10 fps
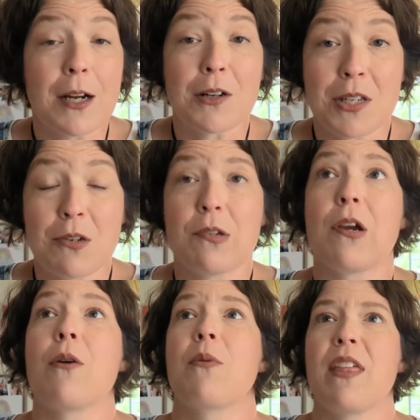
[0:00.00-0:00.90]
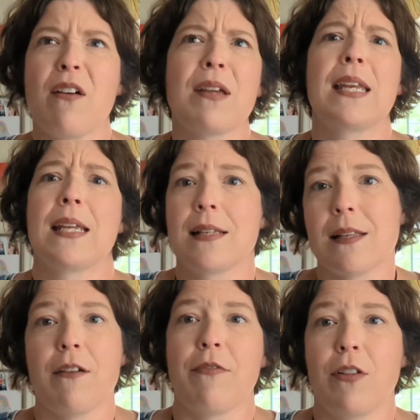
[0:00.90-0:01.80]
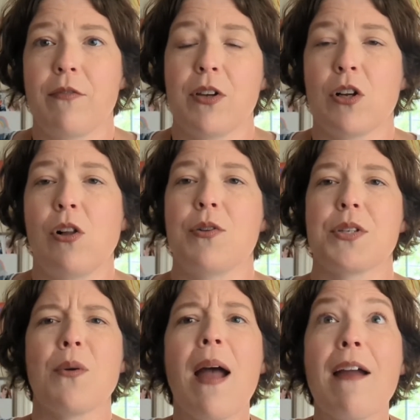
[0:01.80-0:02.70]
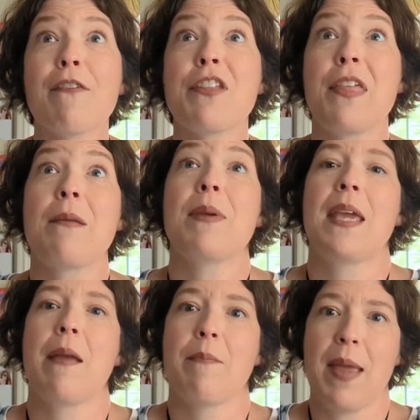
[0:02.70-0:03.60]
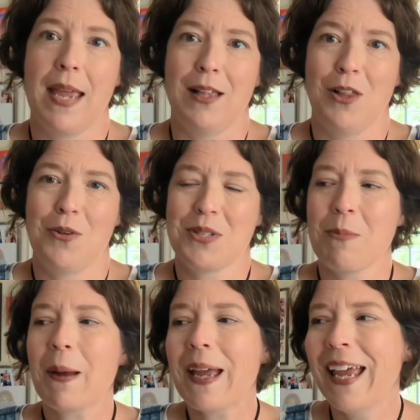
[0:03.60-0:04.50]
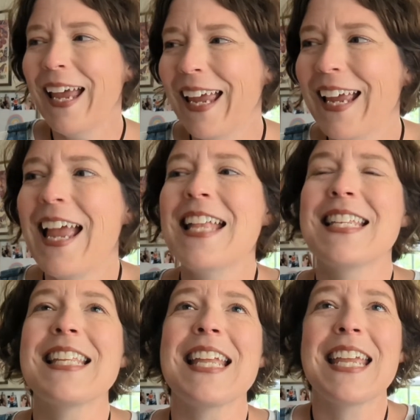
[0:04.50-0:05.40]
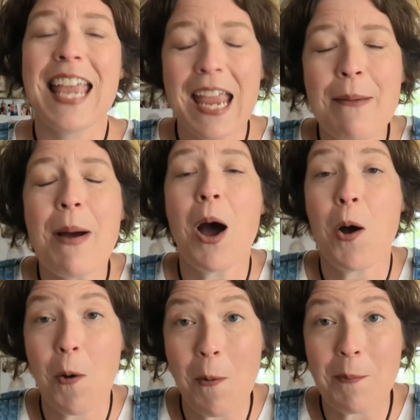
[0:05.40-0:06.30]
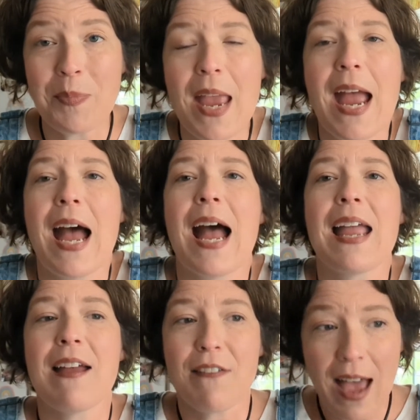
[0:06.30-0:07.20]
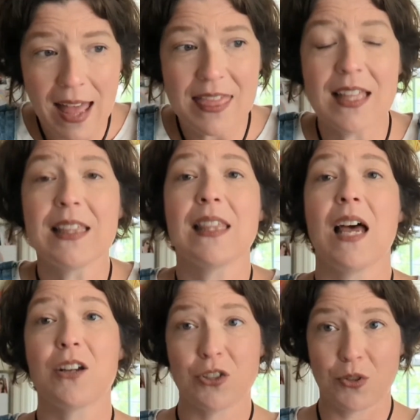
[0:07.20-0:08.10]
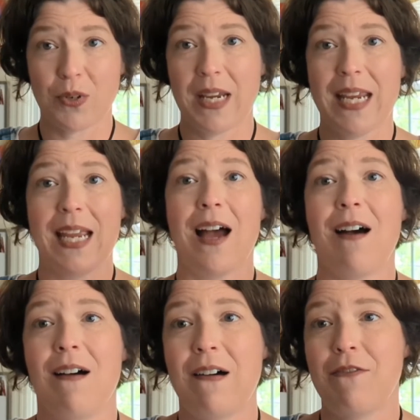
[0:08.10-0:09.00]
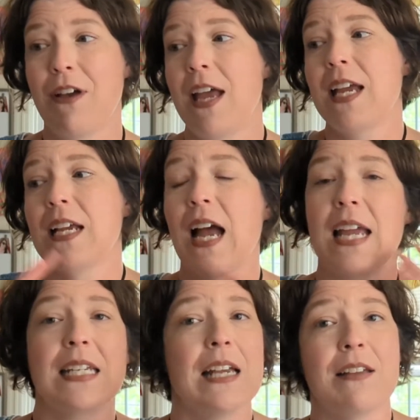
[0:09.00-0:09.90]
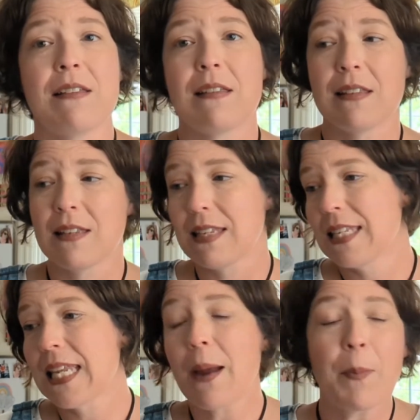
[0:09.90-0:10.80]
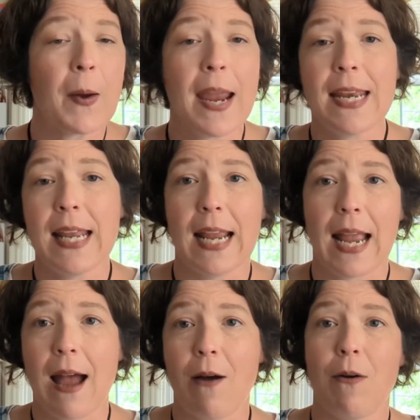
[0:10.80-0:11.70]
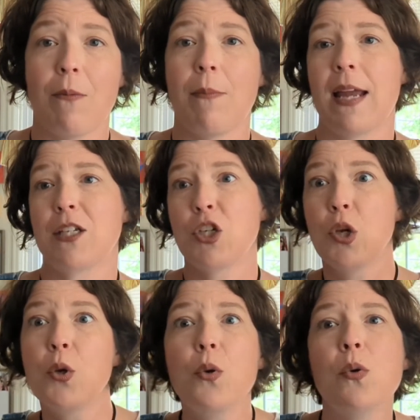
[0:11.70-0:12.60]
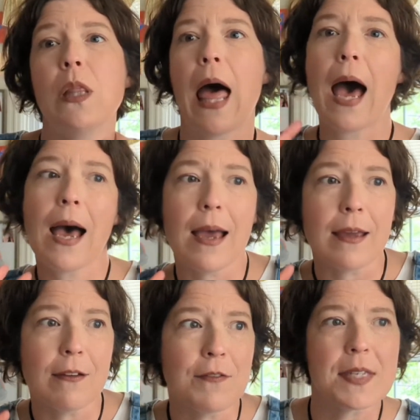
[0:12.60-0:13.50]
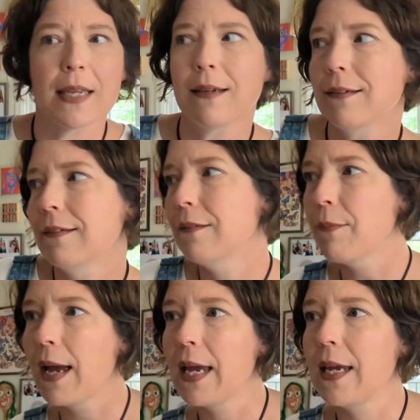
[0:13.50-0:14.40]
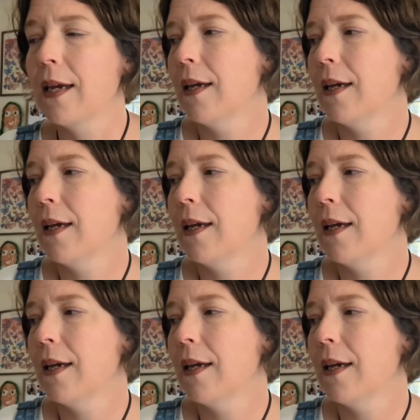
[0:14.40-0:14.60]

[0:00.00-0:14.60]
art studio, without getting stuff all over your clothes. So everything became paint clothes. But since I came home, I have had the luxury of kind of separating out my 2 lives, my